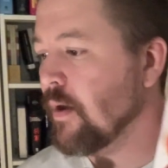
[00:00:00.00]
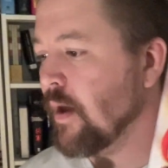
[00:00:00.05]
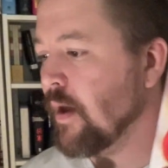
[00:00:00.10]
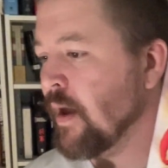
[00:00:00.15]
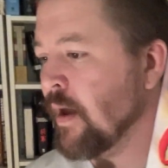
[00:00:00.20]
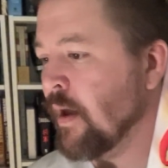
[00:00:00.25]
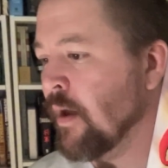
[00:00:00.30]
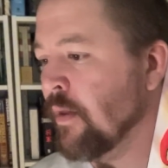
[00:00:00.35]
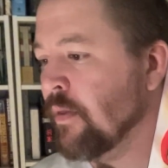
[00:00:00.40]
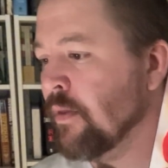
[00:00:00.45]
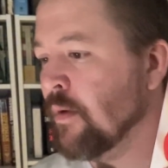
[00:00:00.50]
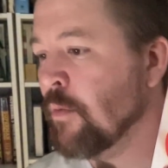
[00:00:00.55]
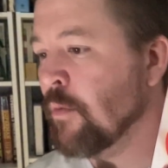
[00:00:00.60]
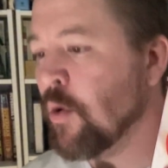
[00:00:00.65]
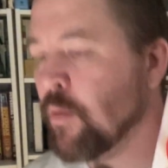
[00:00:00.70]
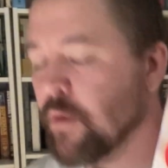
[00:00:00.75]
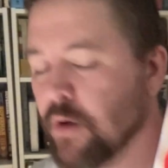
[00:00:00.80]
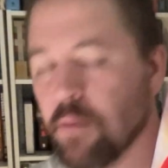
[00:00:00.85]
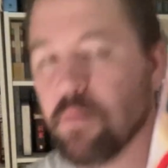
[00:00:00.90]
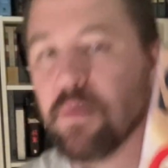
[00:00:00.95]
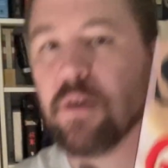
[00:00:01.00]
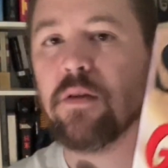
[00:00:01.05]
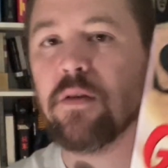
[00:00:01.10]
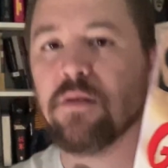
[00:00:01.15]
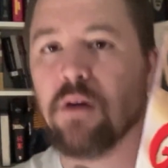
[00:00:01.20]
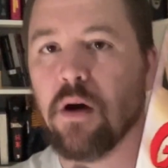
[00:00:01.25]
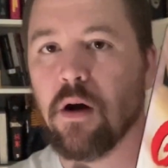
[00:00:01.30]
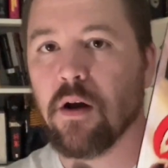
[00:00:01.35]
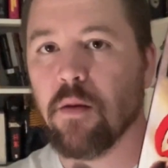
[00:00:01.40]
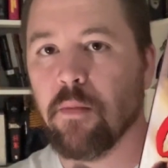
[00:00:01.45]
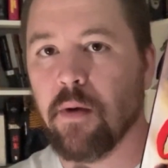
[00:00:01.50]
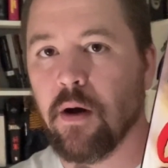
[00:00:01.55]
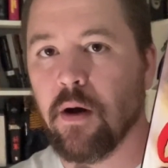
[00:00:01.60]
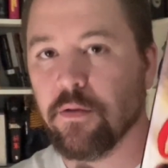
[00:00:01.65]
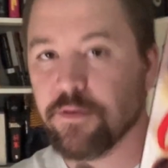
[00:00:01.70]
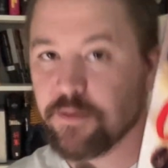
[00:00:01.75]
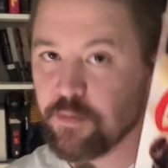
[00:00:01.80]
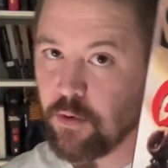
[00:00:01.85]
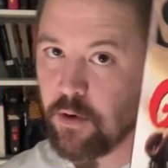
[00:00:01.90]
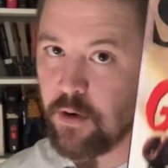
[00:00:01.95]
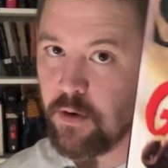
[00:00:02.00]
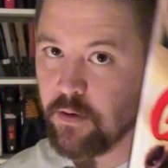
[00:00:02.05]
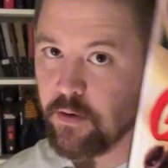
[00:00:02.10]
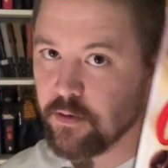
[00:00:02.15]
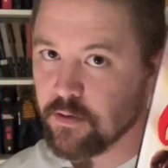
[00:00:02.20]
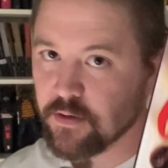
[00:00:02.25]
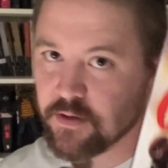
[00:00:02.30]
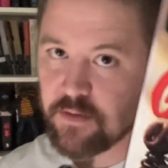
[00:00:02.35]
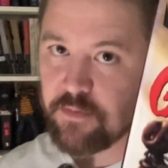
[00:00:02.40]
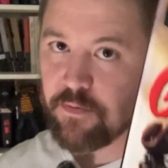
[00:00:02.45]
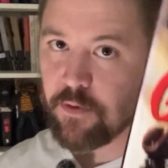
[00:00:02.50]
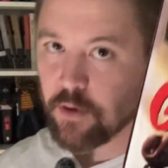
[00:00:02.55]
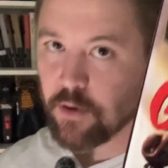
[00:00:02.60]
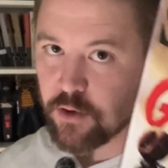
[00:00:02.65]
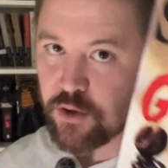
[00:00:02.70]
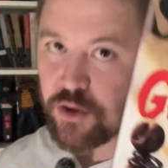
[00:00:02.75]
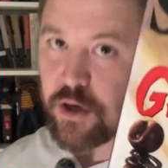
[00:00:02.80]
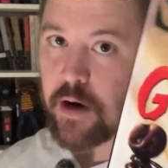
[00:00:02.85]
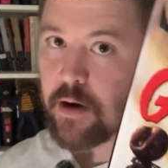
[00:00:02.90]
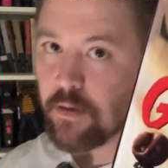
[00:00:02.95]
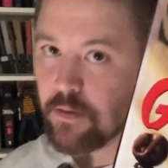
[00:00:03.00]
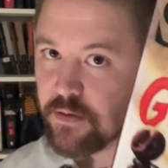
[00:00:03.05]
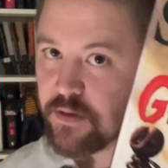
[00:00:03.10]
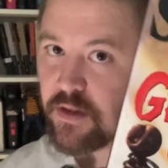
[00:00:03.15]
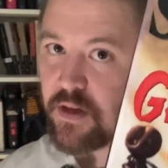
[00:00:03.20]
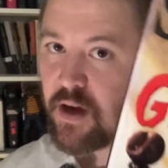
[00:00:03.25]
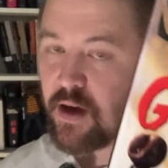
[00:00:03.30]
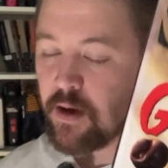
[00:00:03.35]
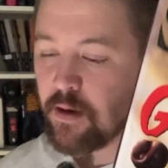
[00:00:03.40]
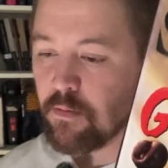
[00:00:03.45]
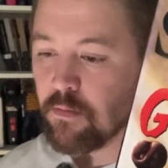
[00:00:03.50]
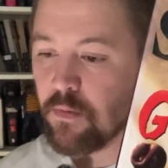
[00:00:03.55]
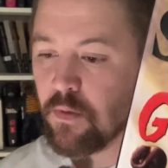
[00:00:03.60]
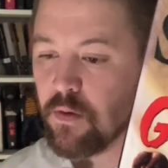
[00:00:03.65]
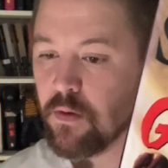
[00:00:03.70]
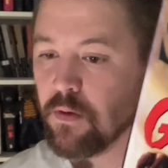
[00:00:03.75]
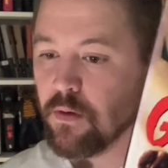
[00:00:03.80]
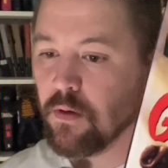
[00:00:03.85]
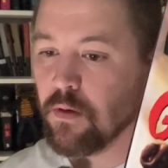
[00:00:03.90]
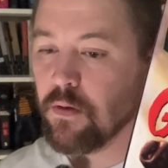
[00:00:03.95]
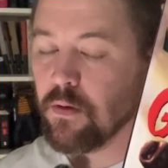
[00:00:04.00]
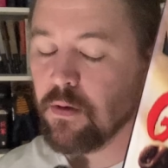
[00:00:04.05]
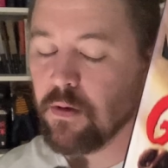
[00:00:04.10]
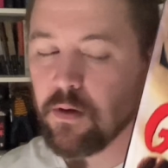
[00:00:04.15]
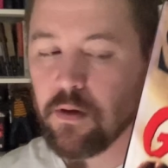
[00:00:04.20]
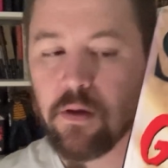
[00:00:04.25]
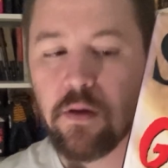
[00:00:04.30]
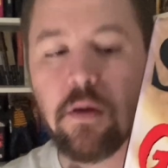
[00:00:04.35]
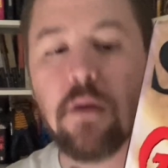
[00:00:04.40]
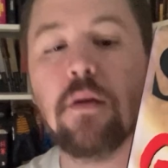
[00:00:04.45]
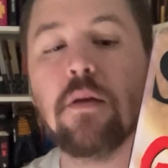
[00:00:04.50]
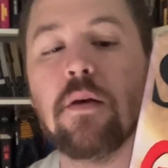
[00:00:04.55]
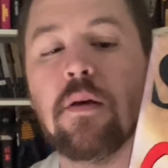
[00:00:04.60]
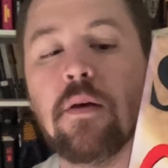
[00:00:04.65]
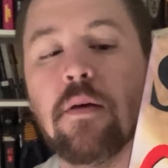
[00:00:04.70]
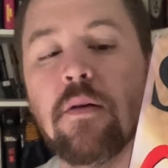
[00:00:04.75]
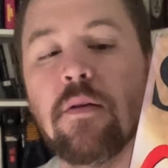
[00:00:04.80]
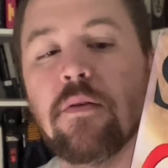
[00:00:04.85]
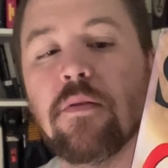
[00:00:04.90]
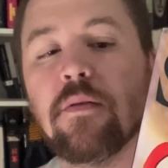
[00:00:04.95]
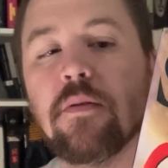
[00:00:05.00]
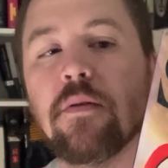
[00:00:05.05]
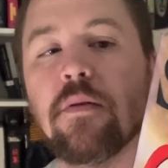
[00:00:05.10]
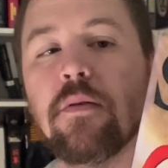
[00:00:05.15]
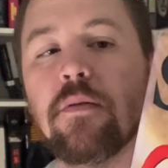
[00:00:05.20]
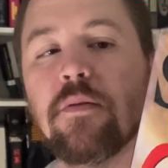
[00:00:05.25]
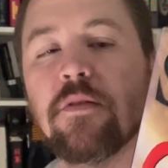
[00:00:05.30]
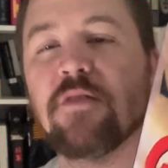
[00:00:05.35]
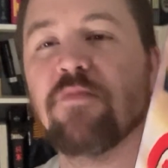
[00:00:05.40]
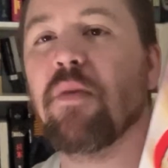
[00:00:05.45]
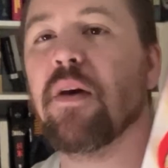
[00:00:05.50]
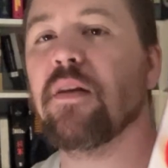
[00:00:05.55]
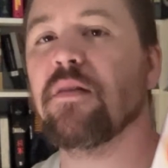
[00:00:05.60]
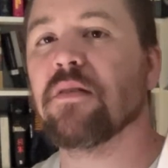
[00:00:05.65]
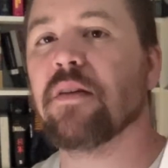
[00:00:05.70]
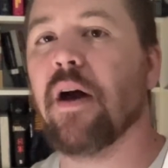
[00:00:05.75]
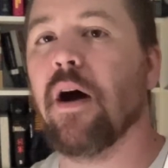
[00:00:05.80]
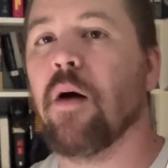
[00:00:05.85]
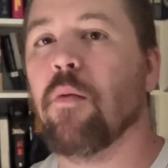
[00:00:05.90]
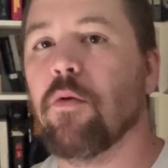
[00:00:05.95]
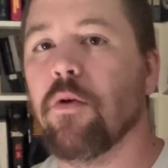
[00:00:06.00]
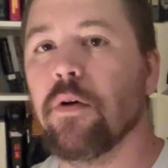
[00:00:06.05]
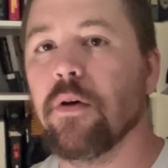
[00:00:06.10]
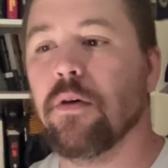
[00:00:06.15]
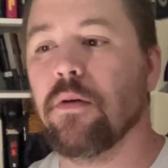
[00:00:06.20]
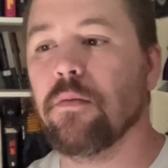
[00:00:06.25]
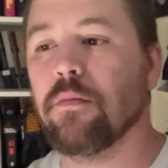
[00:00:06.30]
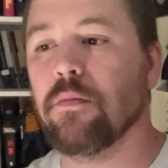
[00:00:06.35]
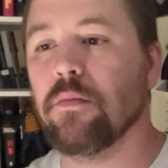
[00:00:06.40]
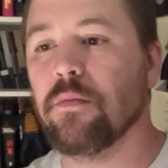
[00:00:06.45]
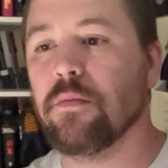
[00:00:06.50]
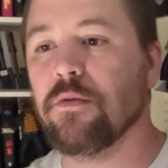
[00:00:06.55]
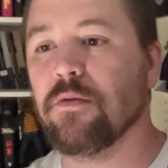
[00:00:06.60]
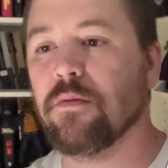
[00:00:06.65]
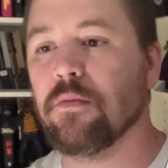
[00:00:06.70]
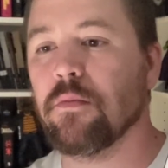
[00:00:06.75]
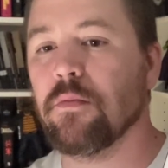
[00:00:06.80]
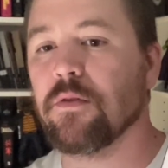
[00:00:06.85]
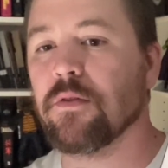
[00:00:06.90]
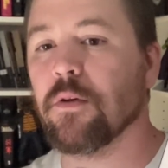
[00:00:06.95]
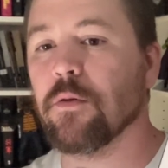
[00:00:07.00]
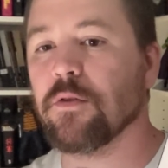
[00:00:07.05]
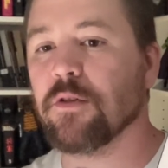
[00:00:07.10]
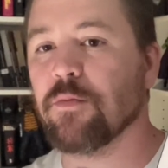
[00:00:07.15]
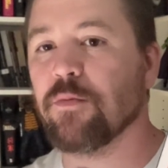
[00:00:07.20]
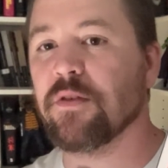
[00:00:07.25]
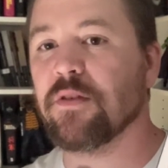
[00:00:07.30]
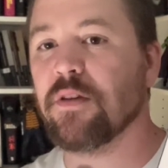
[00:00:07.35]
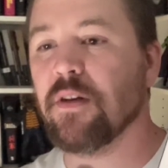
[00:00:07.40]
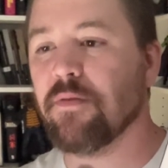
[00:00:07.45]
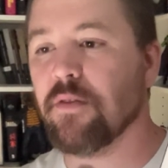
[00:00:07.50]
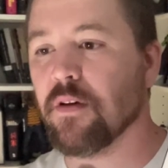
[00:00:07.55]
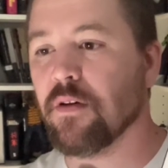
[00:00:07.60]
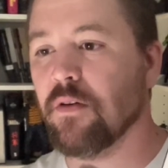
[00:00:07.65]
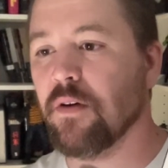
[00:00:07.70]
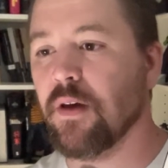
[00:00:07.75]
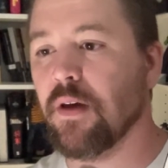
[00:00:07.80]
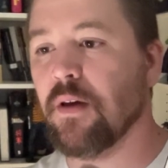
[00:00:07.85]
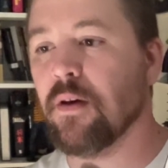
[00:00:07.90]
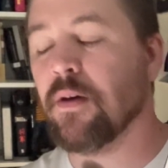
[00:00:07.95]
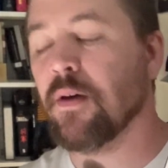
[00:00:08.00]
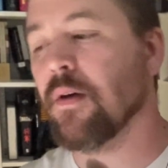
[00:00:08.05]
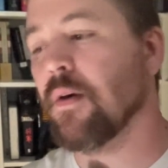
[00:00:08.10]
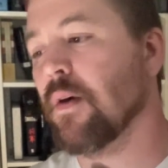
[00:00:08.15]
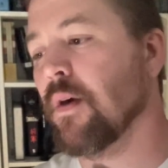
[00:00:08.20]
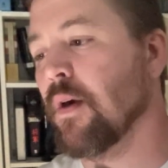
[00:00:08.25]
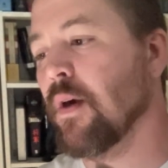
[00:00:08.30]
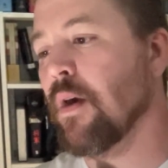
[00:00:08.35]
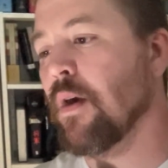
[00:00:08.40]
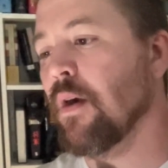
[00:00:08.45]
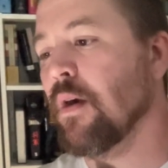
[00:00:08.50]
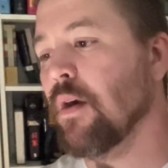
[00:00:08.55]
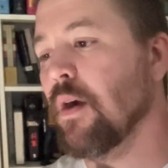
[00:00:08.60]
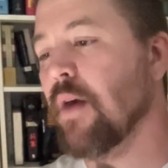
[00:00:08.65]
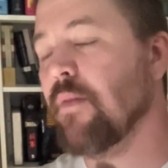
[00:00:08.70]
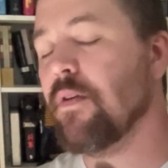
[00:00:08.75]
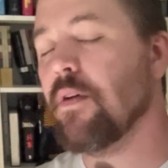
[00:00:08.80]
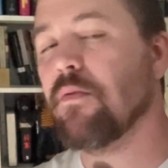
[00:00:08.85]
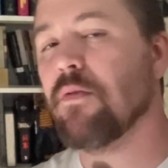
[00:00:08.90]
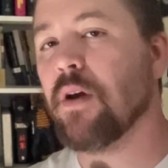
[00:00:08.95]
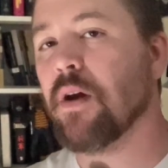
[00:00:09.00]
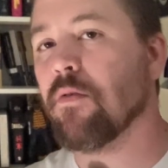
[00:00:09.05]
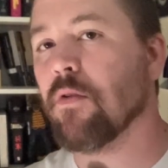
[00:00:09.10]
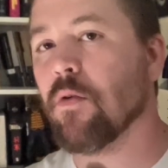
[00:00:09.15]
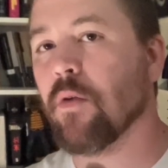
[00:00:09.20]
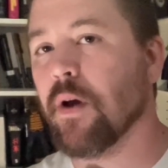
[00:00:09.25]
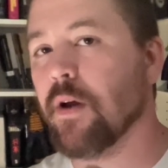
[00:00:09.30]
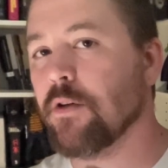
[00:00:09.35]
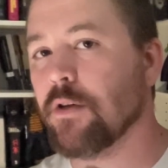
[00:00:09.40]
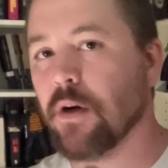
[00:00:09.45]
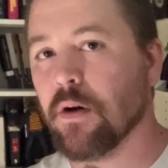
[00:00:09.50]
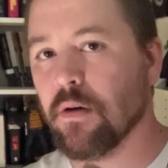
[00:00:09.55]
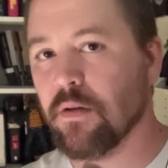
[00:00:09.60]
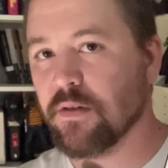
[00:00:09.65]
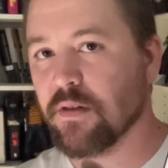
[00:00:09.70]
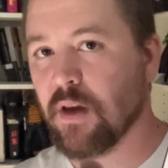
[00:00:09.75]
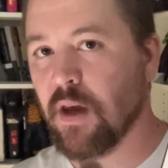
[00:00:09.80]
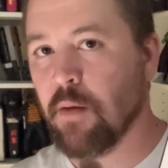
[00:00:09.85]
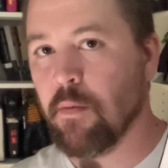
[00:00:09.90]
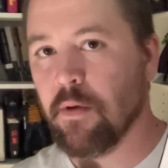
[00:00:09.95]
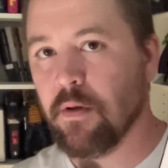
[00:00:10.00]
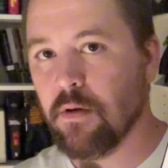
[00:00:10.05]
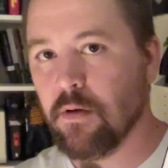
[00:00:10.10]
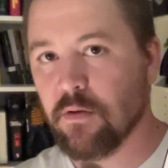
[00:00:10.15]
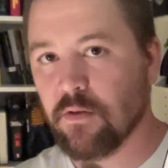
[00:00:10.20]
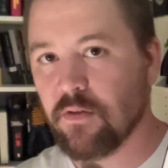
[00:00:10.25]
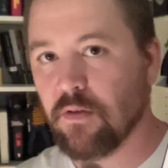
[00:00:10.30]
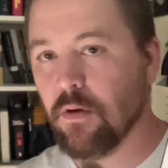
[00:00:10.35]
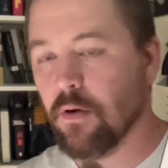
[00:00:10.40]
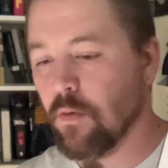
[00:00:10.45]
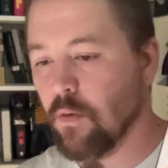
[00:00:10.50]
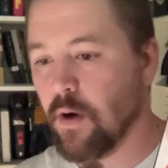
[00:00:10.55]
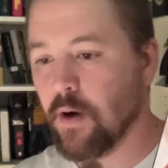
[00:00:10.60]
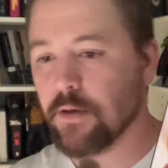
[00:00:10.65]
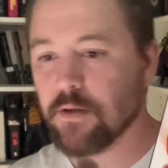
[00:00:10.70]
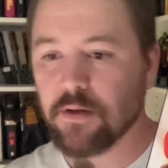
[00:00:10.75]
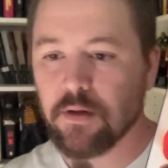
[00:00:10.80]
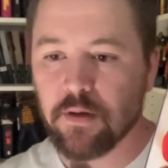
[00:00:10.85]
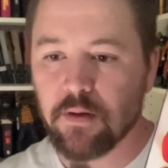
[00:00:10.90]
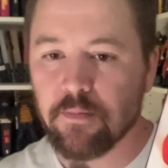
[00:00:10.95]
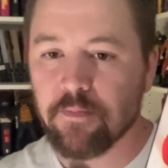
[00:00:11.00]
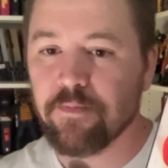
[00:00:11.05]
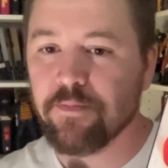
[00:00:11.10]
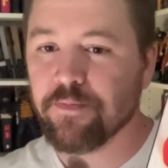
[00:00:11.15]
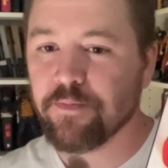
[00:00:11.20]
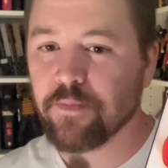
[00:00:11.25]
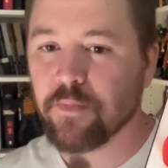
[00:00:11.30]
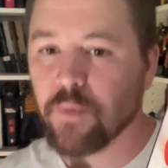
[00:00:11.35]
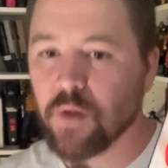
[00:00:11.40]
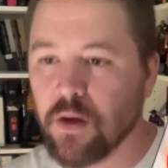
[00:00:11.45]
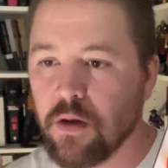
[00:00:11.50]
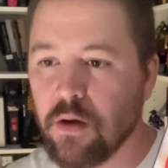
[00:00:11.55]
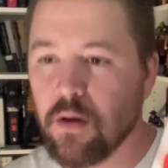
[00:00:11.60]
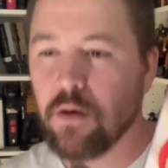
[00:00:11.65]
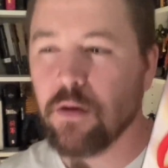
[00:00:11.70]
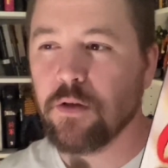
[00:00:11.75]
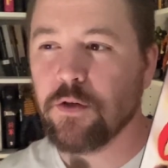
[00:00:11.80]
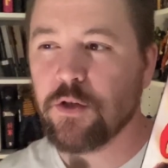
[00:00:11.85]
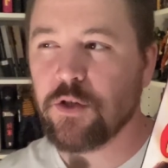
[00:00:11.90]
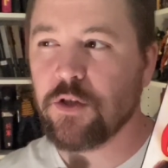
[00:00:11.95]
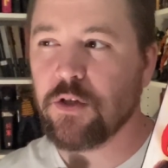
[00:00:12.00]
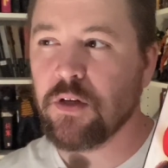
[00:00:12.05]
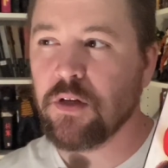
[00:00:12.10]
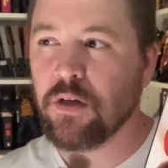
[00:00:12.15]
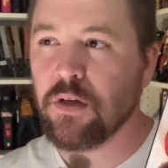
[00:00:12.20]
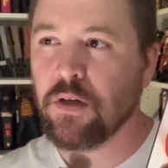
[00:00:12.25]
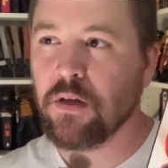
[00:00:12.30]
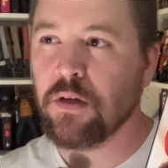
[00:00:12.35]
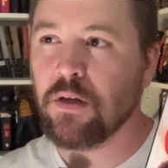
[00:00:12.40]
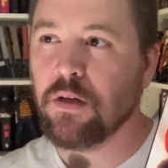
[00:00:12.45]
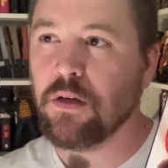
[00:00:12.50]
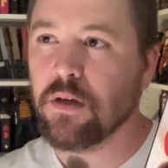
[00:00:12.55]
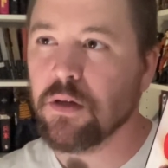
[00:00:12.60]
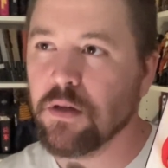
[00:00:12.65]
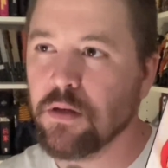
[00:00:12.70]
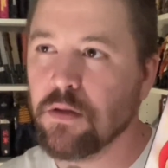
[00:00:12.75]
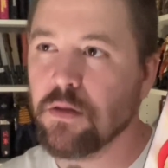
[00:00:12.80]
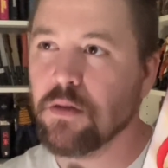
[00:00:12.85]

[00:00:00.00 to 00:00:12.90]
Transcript: And the moment I'm going to talk about, spoilers for Gerald's Game, is Space Cowboy. So specifically, if you've never read Gerald's Game and you're still watching, she,